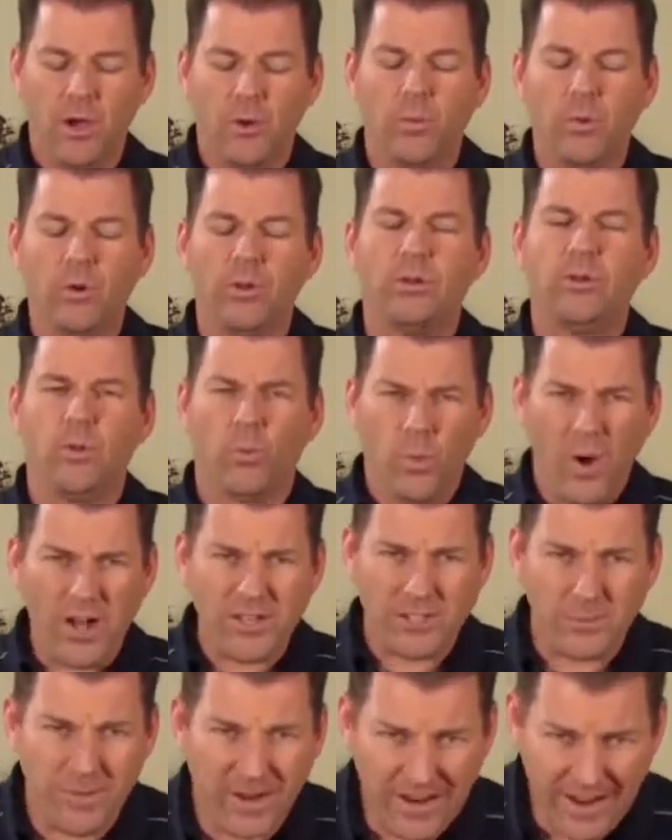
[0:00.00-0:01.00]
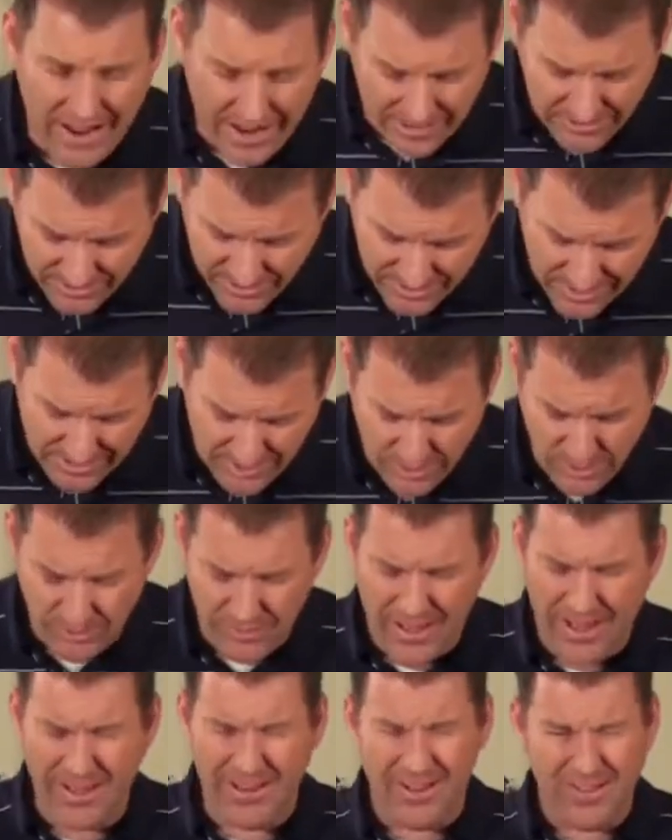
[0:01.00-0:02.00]
Well, watch my hands as I do
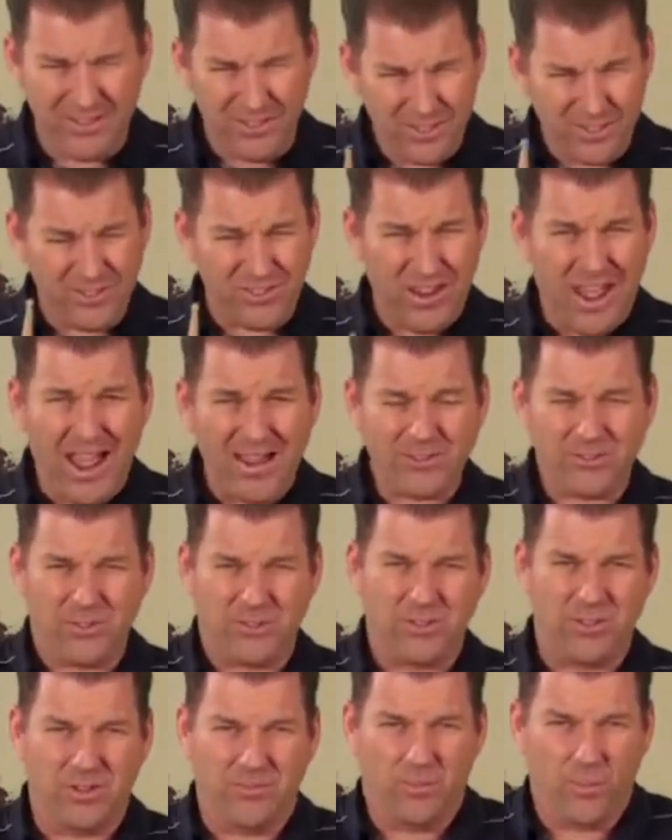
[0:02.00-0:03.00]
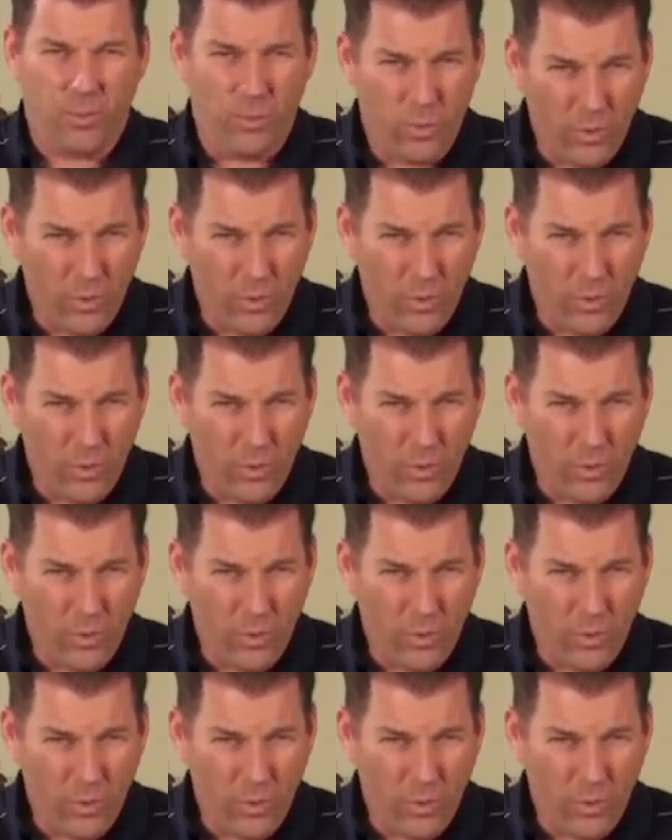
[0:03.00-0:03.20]
that and just ask yourself,